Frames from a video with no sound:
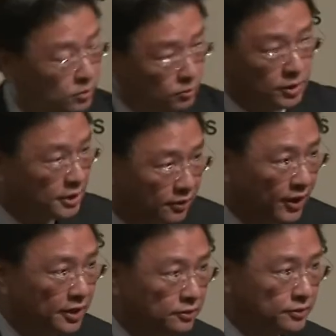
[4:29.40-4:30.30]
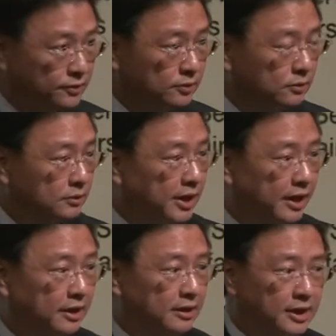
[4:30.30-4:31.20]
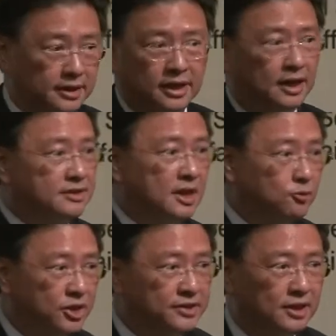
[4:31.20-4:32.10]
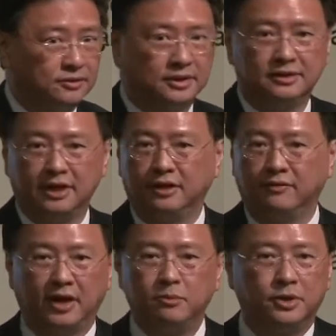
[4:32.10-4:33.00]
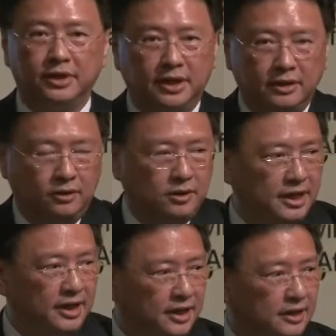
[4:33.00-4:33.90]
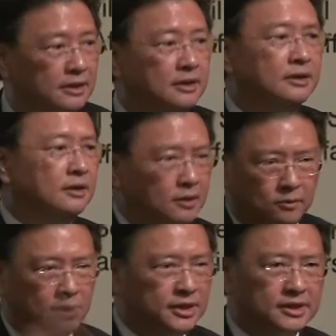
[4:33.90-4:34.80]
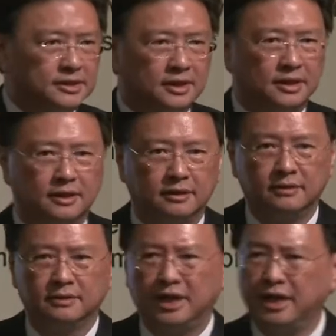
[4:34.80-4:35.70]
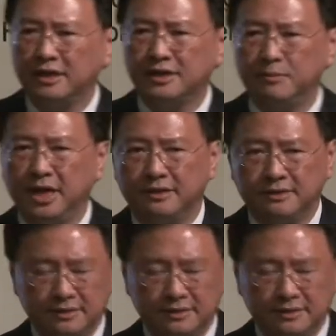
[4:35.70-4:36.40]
which are very useful, like getting exam results instead of everybody logging in. We just send SMS.